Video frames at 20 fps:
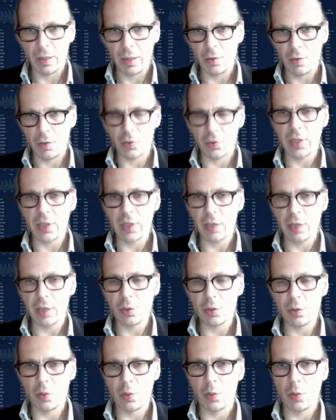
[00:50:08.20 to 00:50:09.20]
the stage
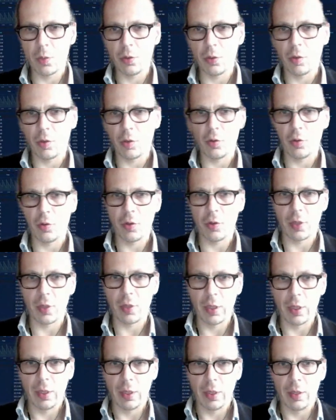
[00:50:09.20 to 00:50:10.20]
where we could
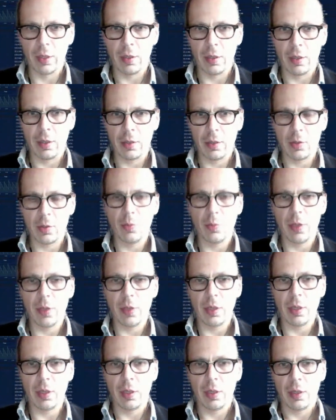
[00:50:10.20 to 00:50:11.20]

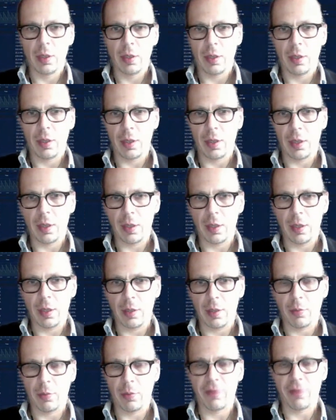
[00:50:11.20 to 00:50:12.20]
simply
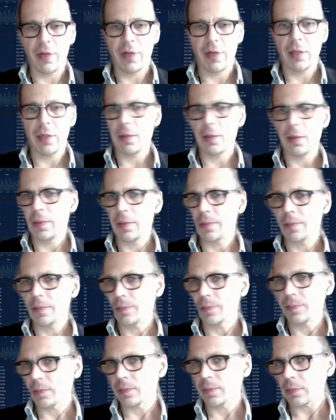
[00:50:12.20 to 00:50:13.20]
provide
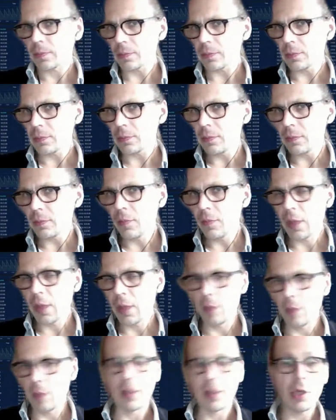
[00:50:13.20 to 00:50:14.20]

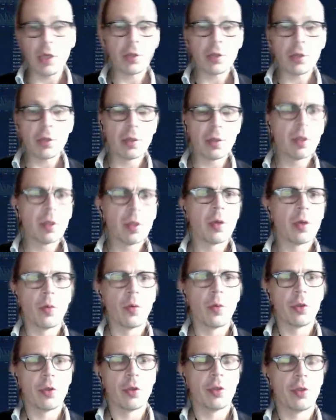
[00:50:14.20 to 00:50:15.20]
application
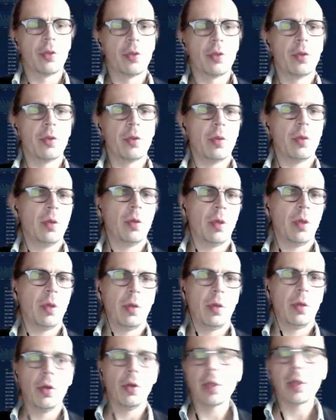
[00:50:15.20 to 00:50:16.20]
which
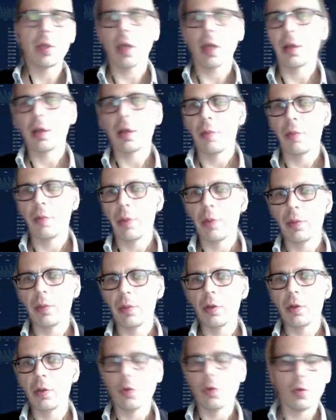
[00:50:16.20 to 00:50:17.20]
non-technical people
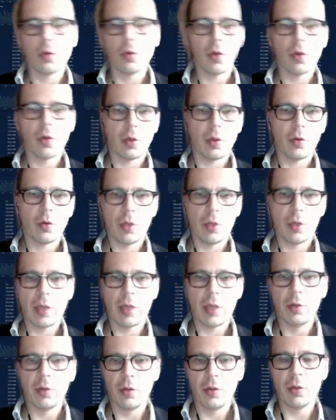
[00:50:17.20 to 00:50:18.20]
could
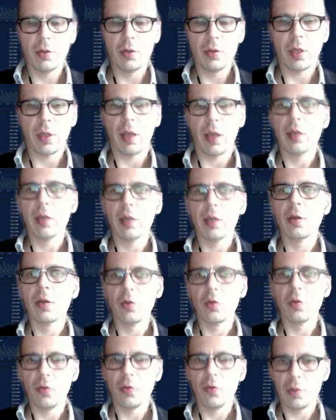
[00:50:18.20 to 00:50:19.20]
download and
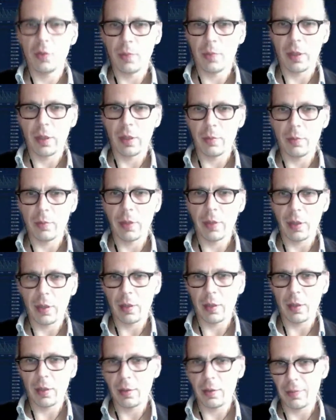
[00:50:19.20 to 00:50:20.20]
use this plug and
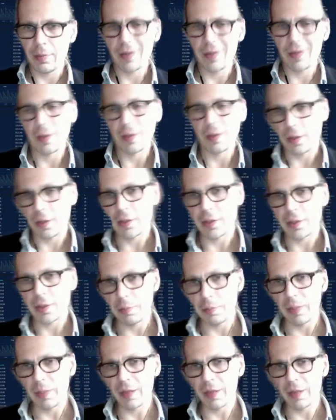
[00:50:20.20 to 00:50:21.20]
play, let's say
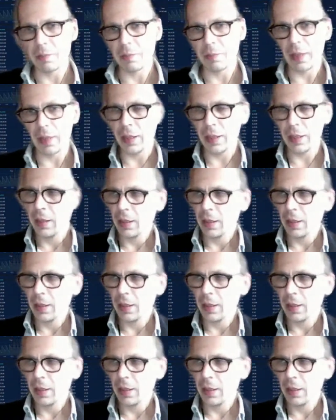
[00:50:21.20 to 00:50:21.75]
plug and play,